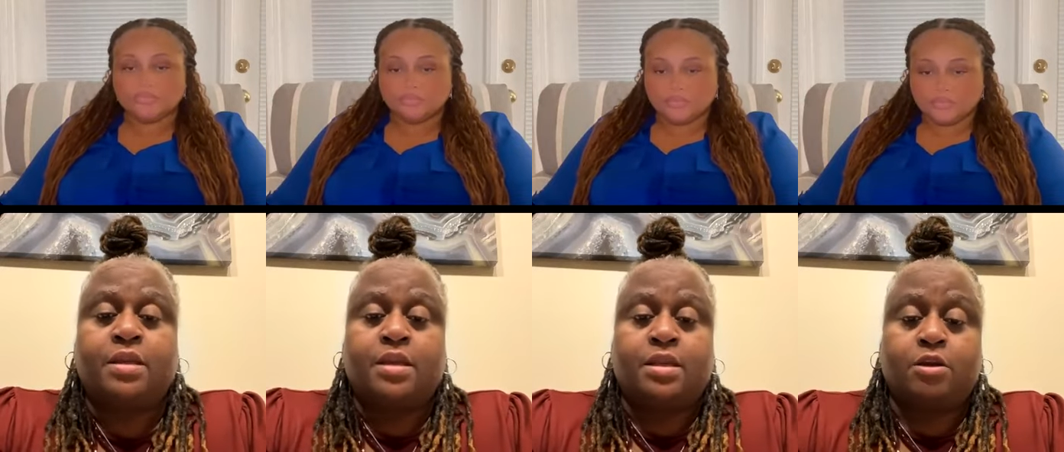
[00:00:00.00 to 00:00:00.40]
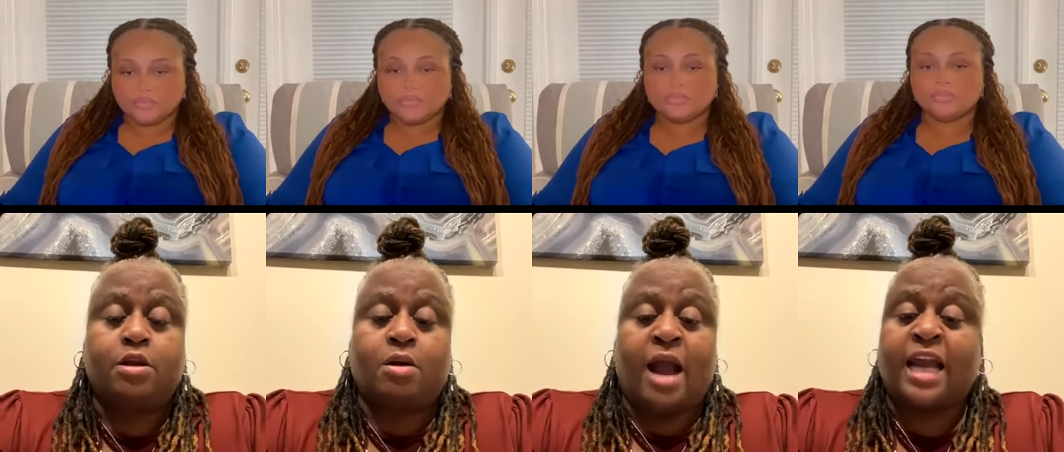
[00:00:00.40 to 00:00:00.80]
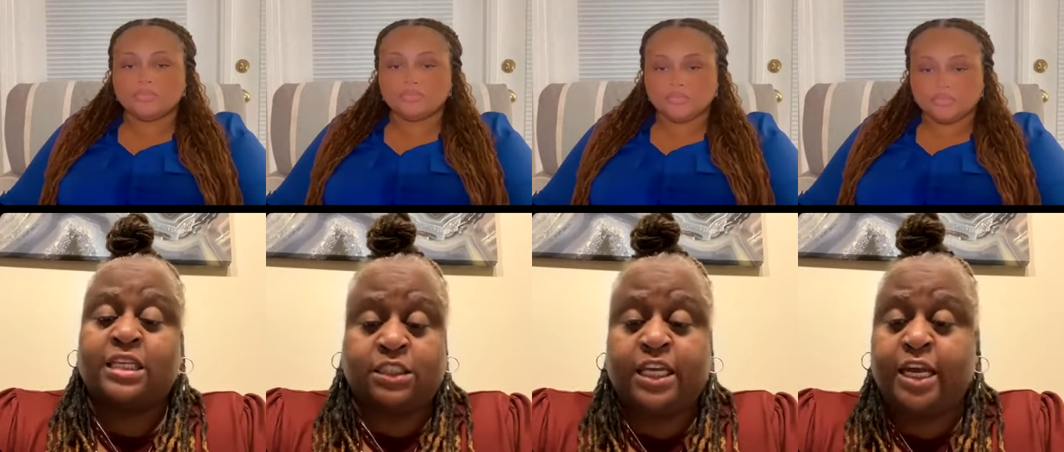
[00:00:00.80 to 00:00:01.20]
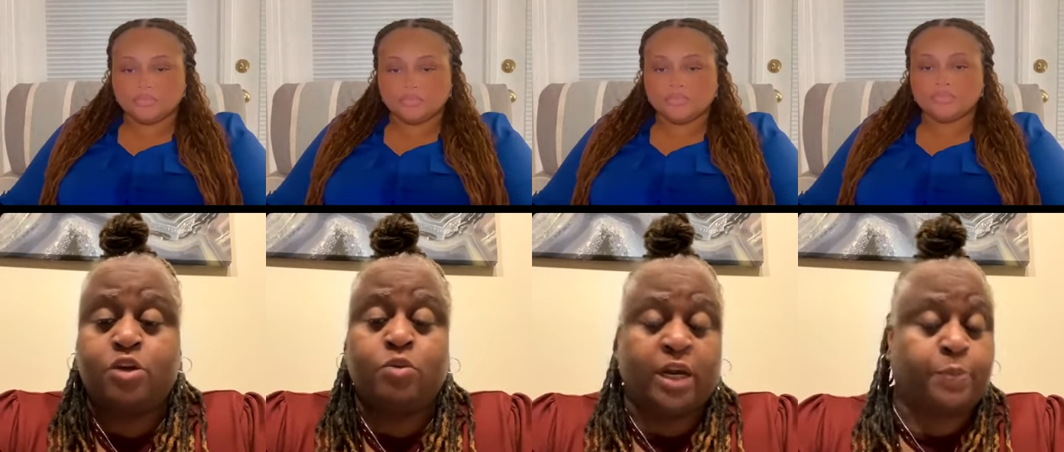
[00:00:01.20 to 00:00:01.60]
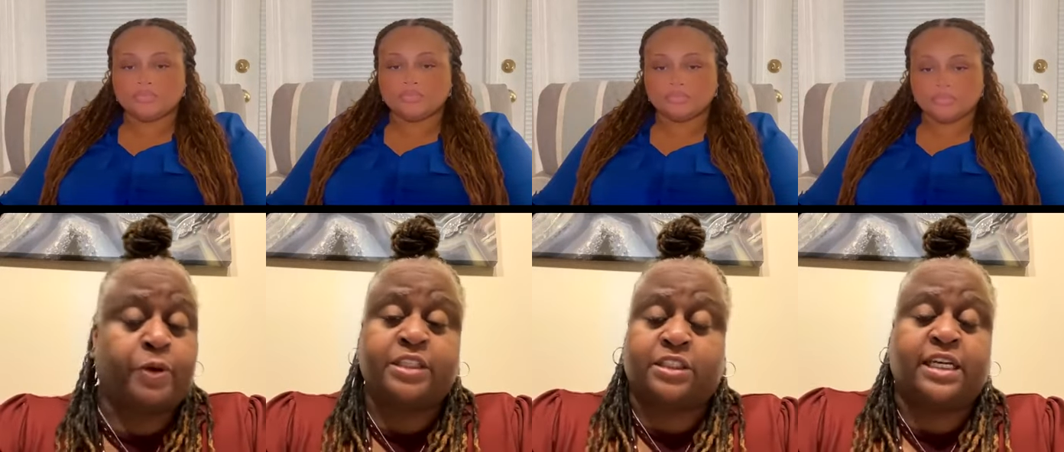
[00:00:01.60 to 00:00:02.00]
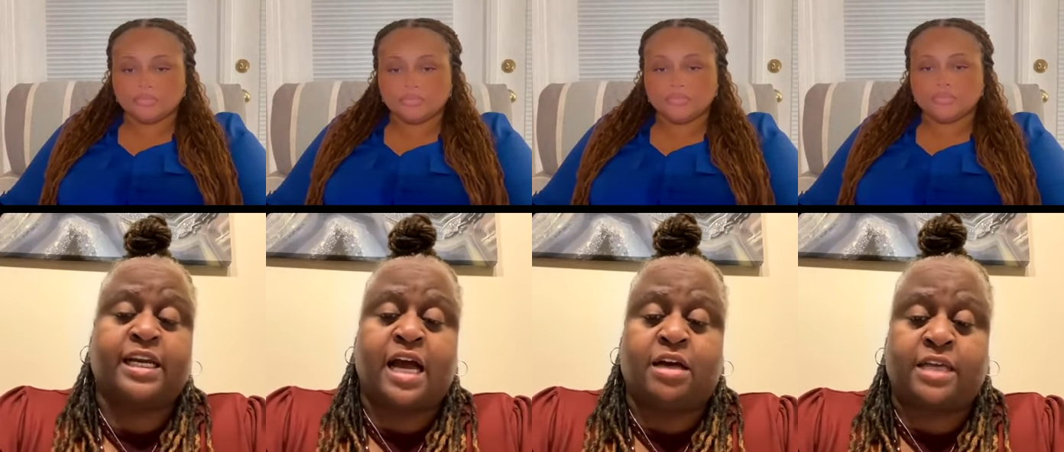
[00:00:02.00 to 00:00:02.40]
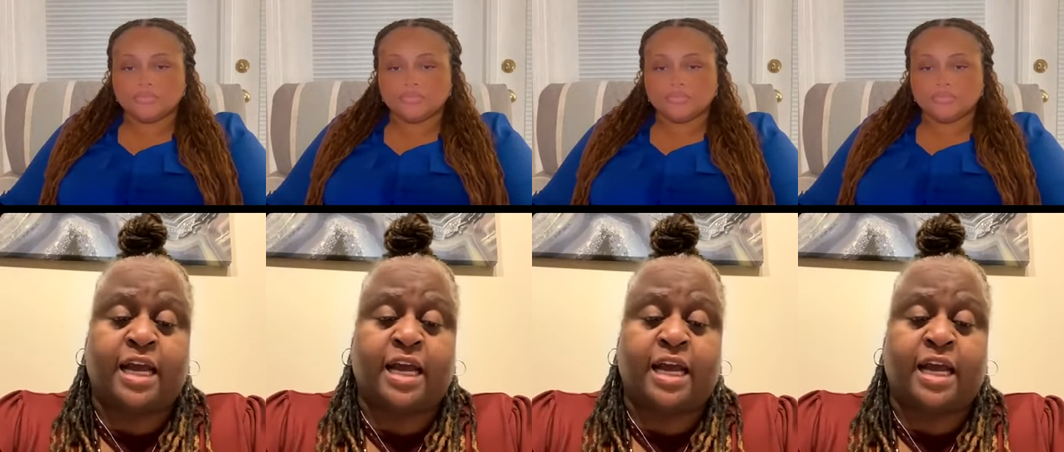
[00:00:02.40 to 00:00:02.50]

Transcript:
Speaker 1: You know, I can tell you what the preacher said all day,